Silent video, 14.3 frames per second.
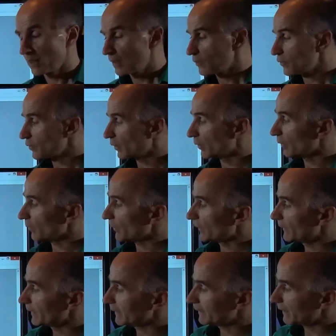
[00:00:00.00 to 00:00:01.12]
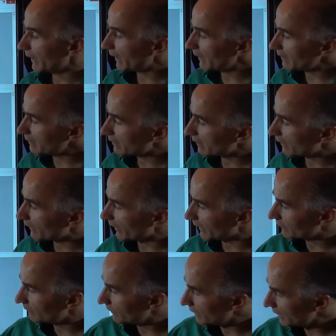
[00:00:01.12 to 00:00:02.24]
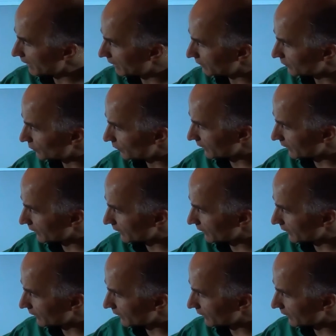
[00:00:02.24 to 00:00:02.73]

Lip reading: So the gain that VN2